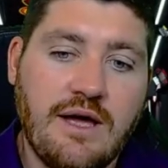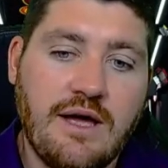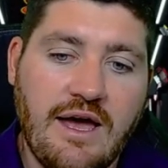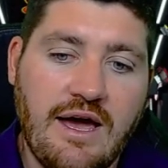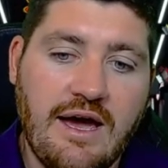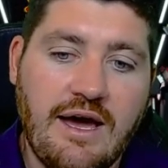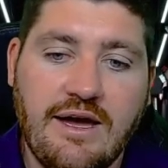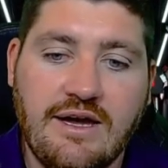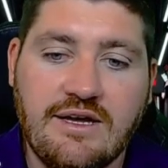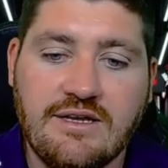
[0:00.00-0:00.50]

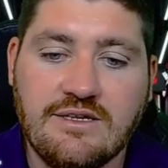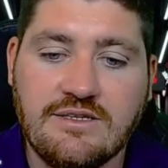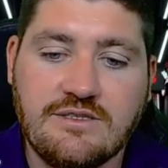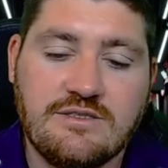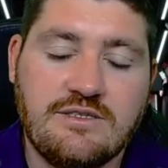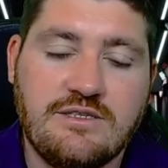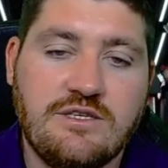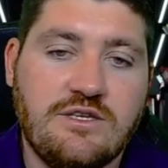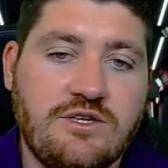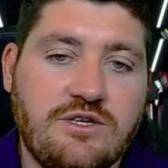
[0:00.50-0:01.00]
And,
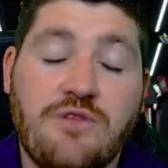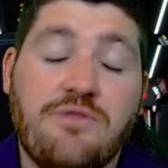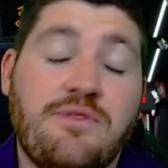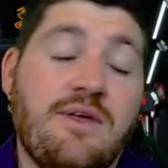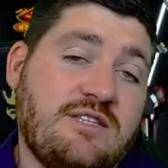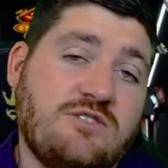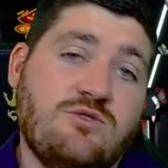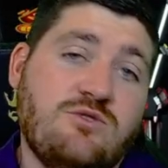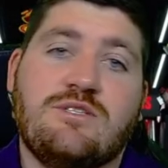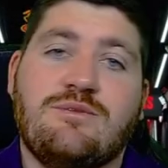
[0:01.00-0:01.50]

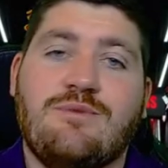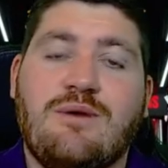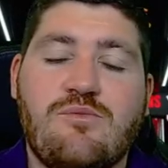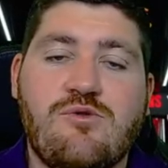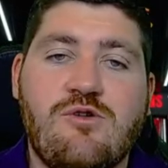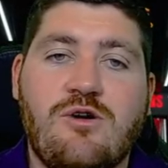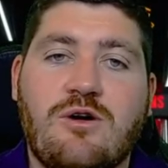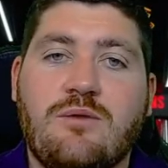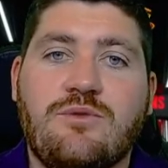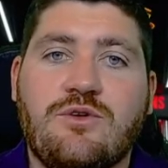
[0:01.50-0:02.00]
that's always going to
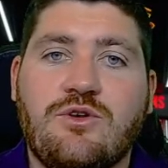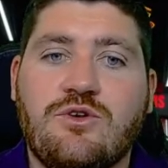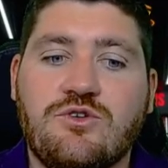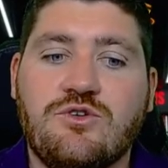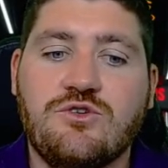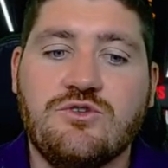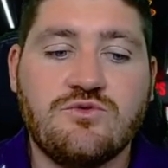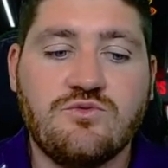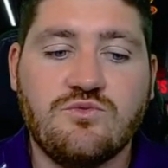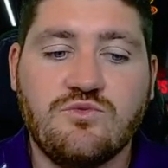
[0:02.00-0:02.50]
be a problem
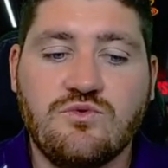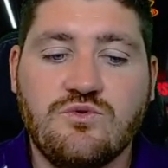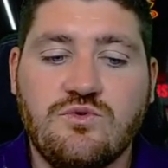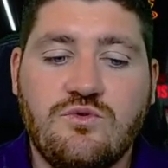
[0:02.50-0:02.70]
because